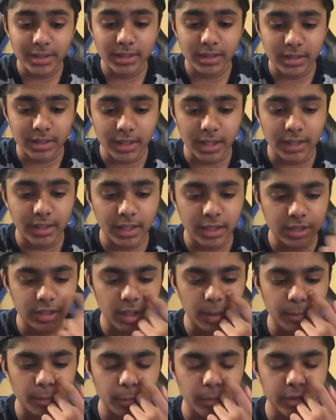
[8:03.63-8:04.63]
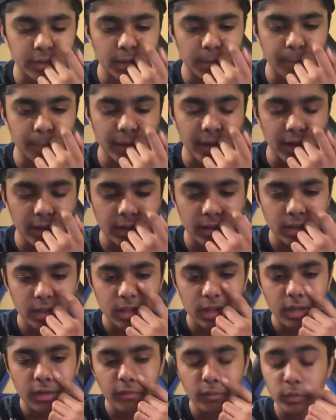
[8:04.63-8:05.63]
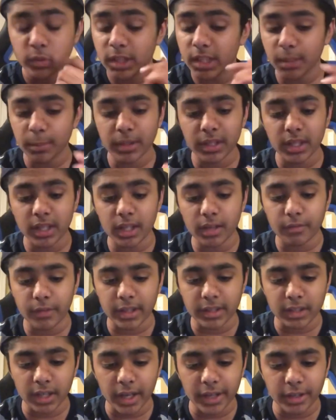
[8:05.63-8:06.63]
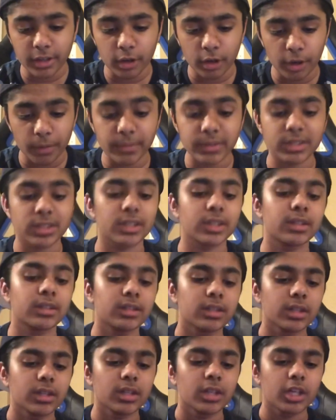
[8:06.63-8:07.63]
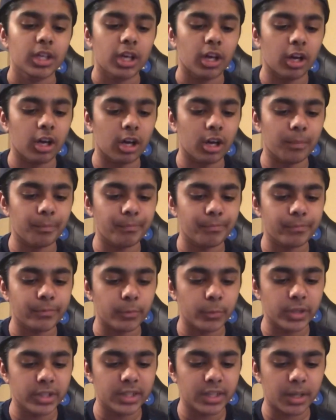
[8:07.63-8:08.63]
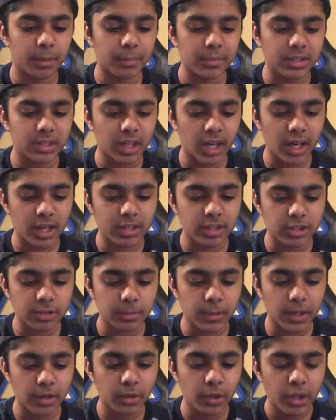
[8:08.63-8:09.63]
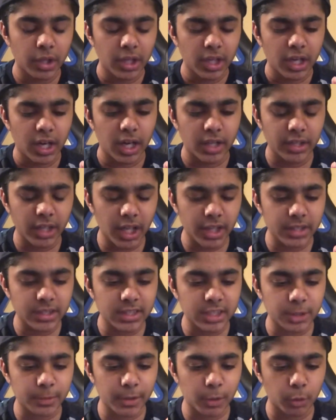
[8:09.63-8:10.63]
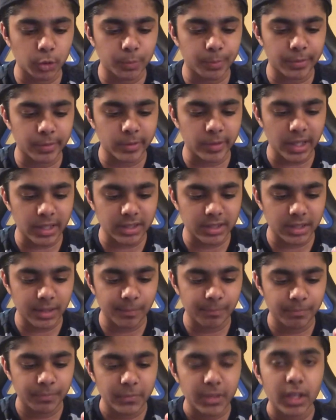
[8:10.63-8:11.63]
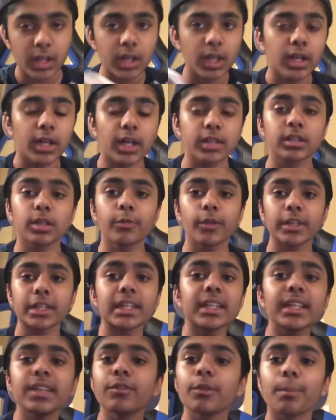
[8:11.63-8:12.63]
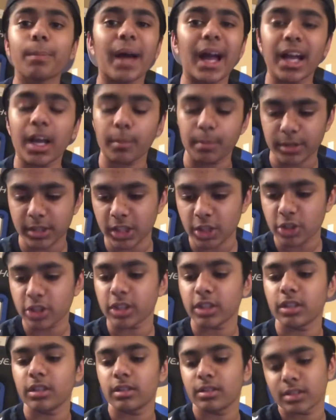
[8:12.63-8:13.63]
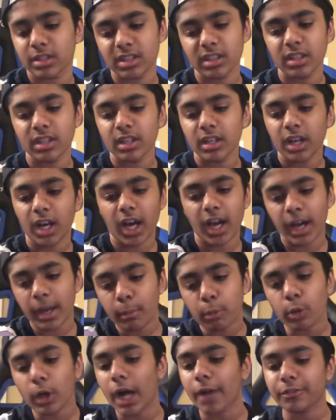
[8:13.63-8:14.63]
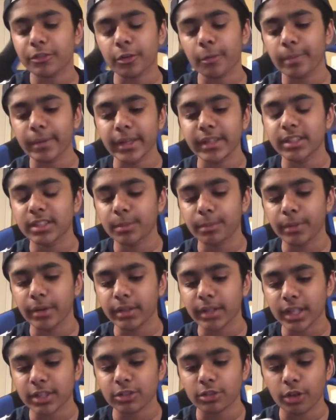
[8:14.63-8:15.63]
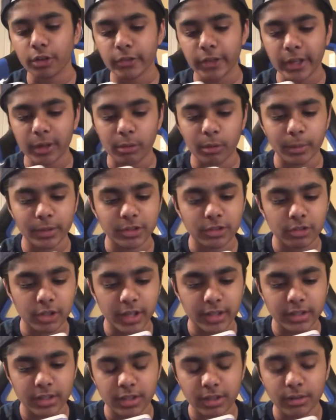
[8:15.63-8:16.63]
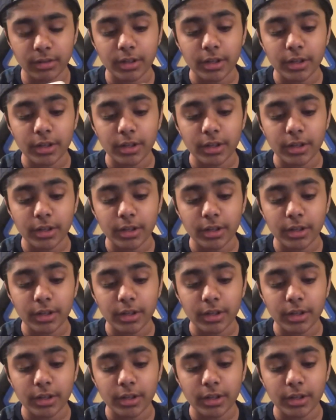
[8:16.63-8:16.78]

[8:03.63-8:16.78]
Yeah, Jens Lehmann, we did pack. Team of the year, Van Dijk, obviously. We did get Matthias as well. And the other center back was Bressi. Guys, if I didn't even pack a position, I will have to replace him, but that's not like what we're trying to do.